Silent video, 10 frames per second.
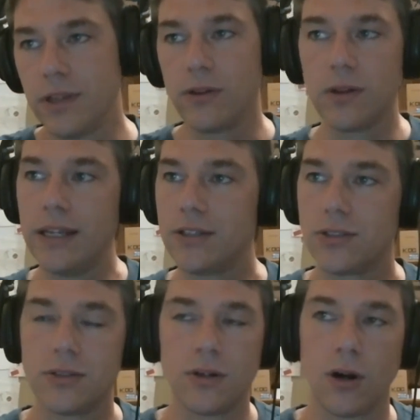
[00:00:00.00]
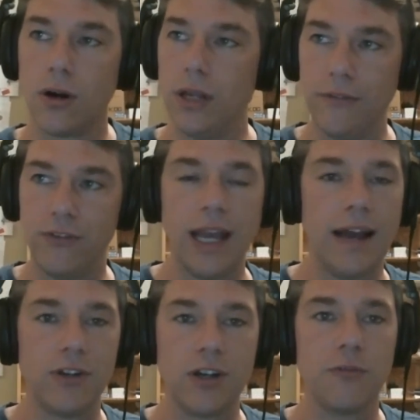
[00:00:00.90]
lists, or if you
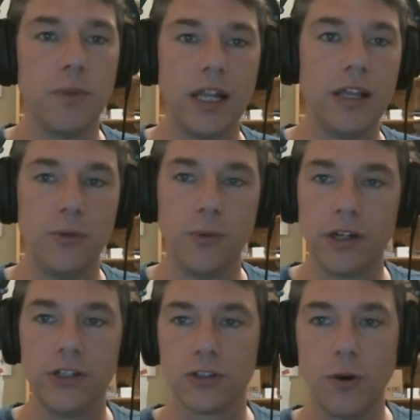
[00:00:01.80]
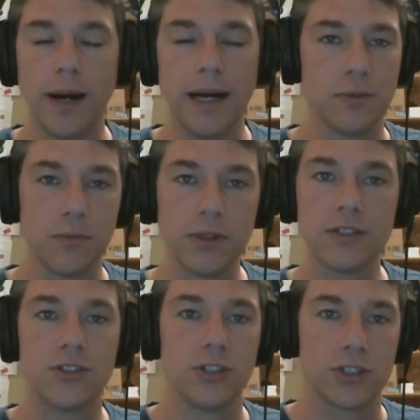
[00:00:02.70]
have enough money and you want to just go buy some
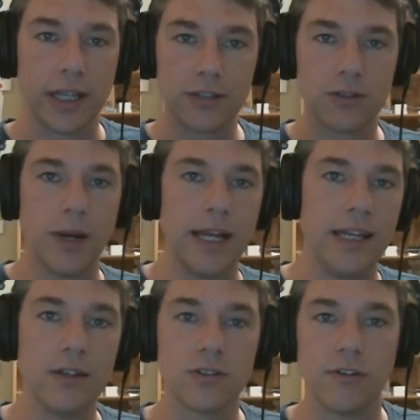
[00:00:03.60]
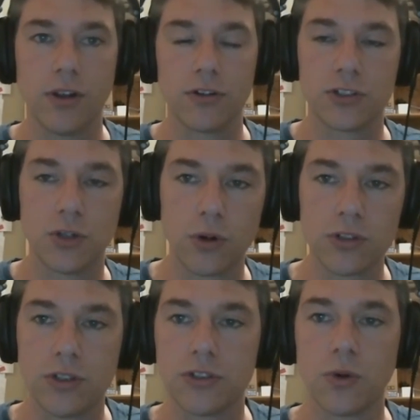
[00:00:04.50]
lists just to get some ideas of other
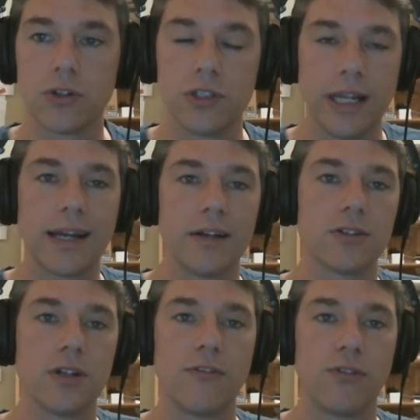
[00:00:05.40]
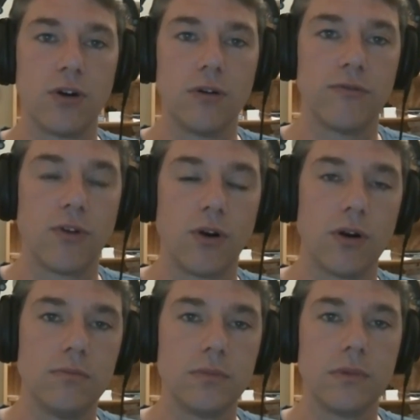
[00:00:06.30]
stores to source and that kind of stuff
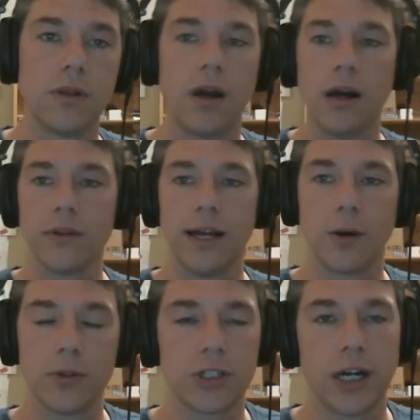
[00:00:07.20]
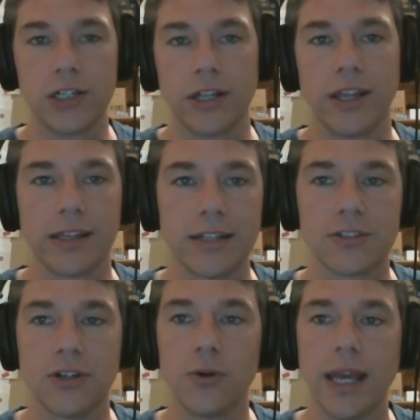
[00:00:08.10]
for online arbitrage, I think
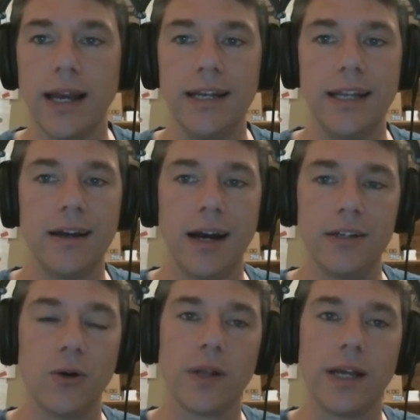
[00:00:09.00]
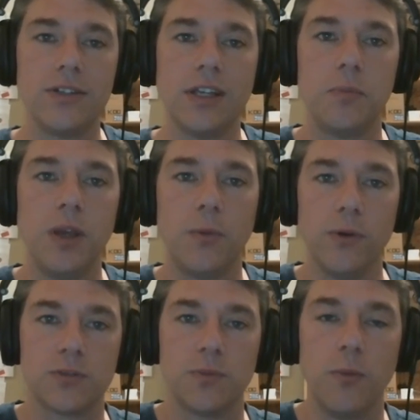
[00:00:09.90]
that's an okay idea. I don't like seeing people
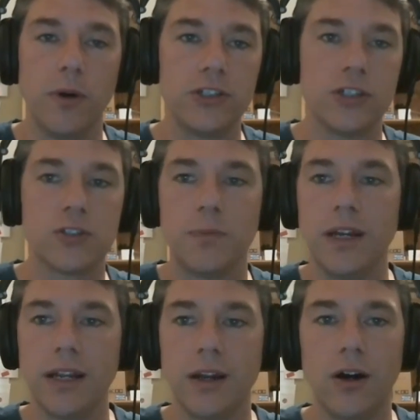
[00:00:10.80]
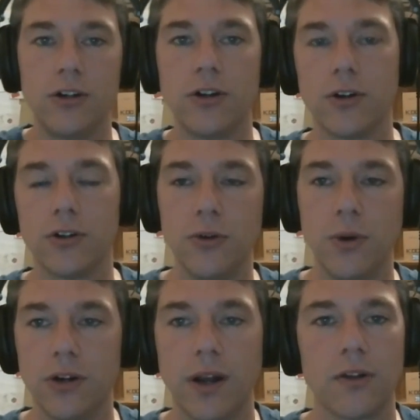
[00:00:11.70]
with small budgets spending $100 or
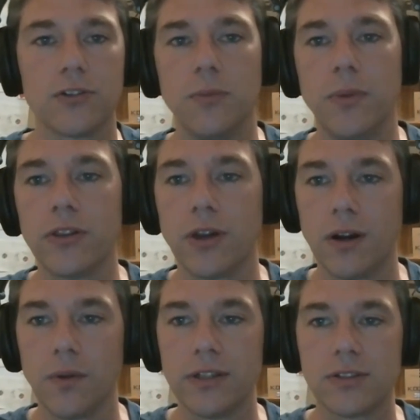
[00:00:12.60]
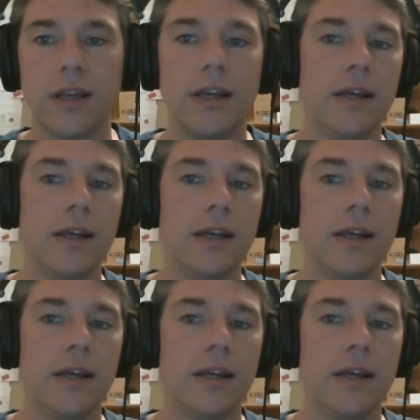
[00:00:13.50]
$200 a month on a list.